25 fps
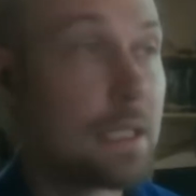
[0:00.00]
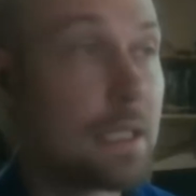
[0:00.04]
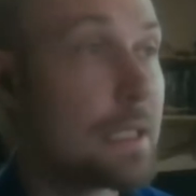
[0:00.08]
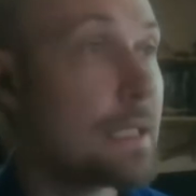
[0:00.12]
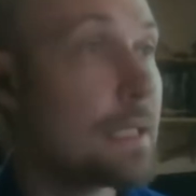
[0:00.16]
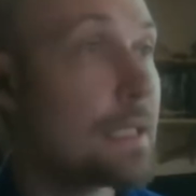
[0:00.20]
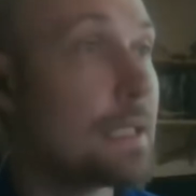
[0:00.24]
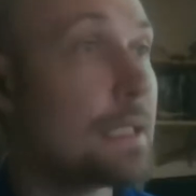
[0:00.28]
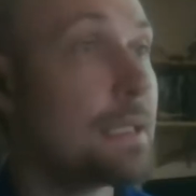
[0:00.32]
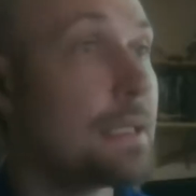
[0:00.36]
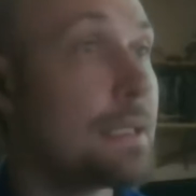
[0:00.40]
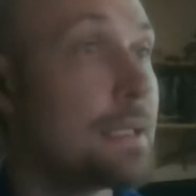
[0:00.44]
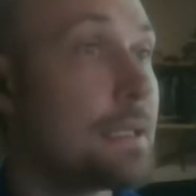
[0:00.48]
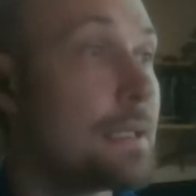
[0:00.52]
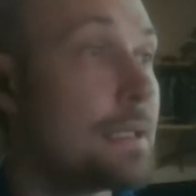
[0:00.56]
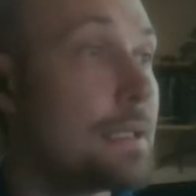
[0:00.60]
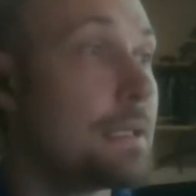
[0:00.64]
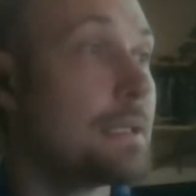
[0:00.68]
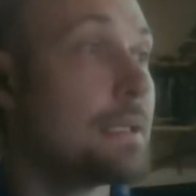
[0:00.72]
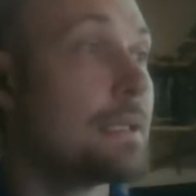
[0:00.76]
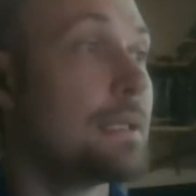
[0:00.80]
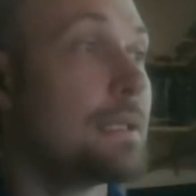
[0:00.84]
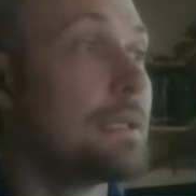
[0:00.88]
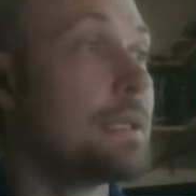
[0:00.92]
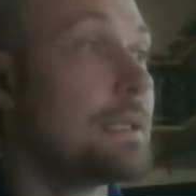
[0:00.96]

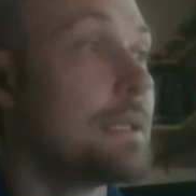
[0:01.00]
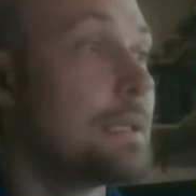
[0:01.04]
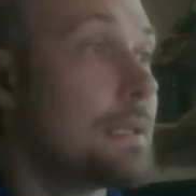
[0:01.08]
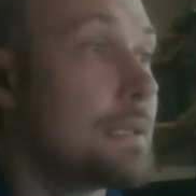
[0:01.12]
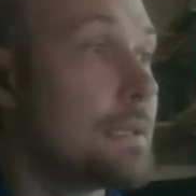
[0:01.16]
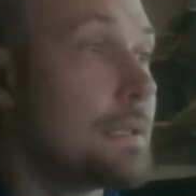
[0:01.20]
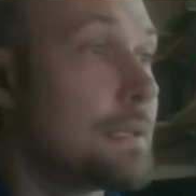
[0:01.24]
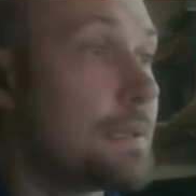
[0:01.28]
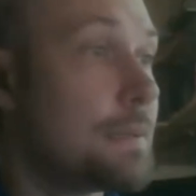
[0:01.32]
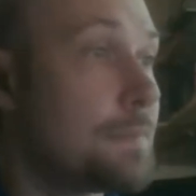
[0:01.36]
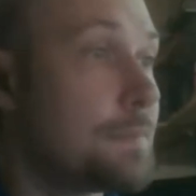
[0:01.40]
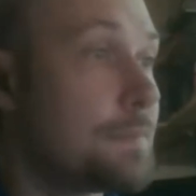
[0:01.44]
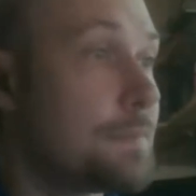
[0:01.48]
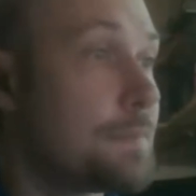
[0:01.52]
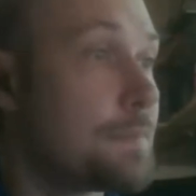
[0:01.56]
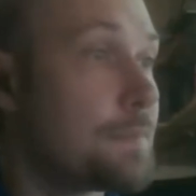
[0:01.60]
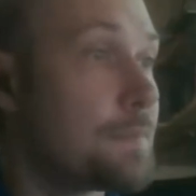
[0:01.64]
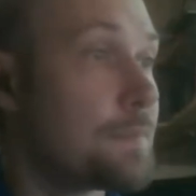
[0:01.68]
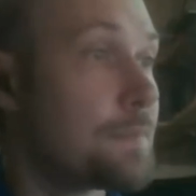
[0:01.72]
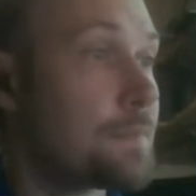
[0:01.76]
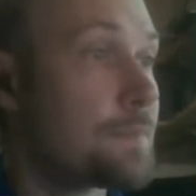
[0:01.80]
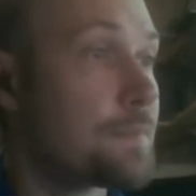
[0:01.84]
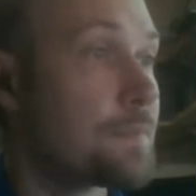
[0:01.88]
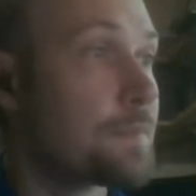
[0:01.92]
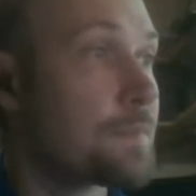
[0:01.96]

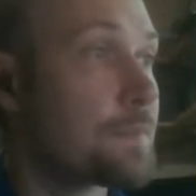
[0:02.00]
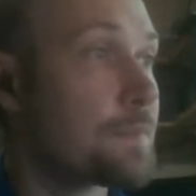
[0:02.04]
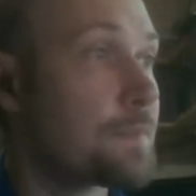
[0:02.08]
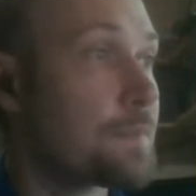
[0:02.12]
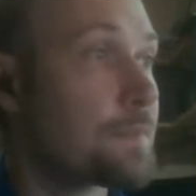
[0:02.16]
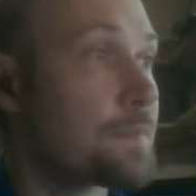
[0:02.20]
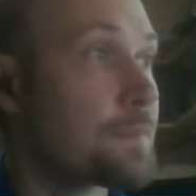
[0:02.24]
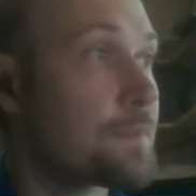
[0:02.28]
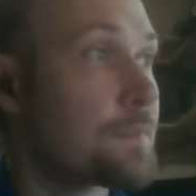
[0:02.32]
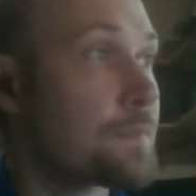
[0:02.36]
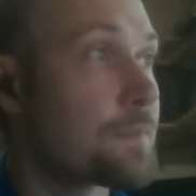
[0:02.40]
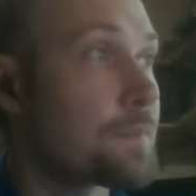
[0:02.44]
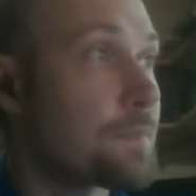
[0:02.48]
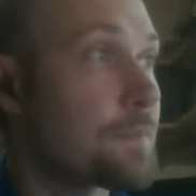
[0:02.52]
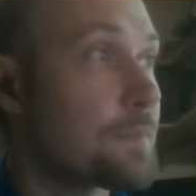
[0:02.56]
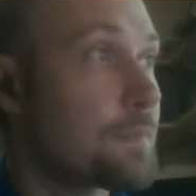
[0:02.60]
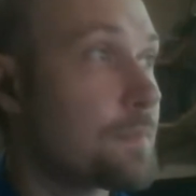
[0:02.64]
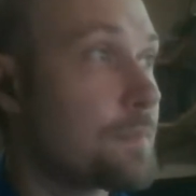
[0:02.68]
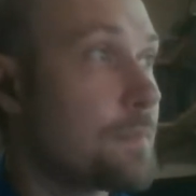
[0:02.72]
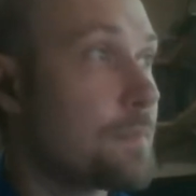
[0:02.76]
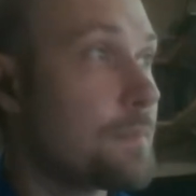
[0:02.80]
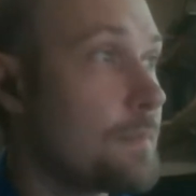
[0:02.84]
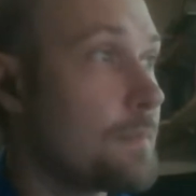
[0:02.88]
[no speech]